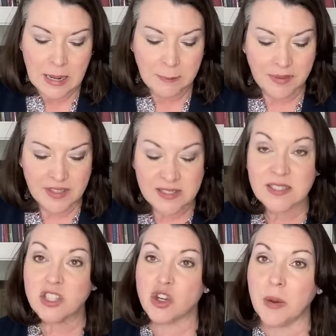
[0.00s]
but this
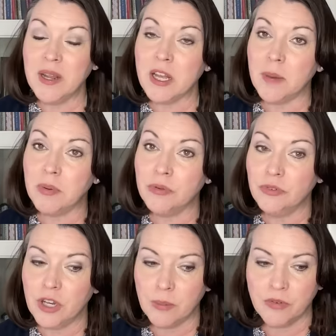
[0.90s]
is Charming Couple
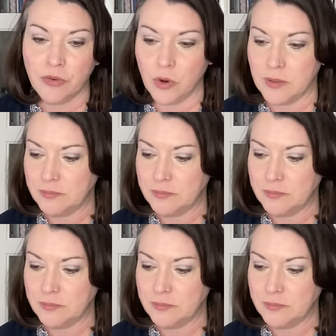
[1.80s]
number four.